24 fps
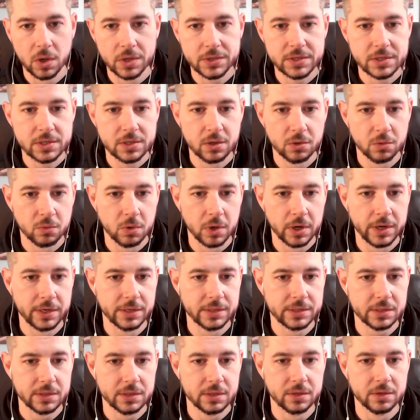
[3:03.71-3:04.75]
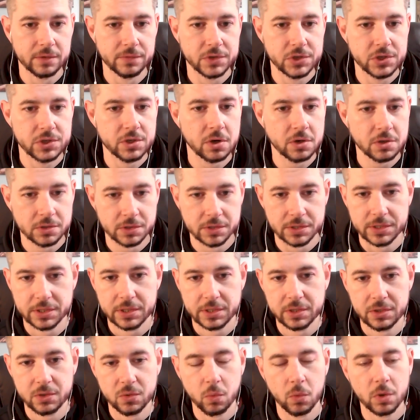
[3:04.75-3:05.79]
What's the rate of
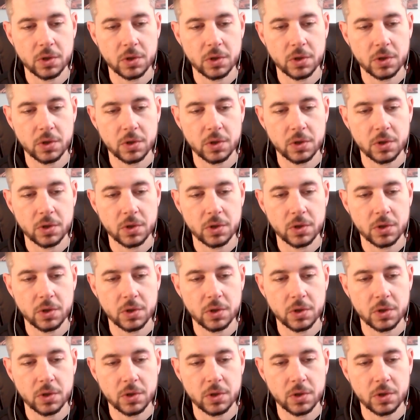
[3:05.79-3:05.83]
certainty?